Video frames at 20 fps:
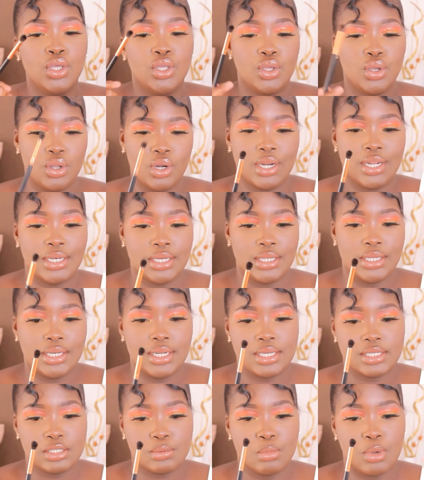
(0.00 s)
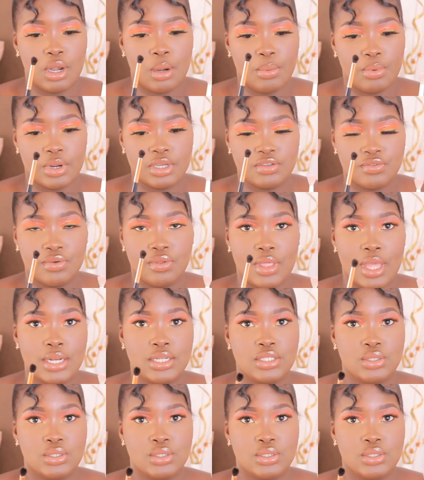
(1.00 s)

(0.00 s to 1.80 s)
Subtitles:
You're gonna need a smaller brush for that,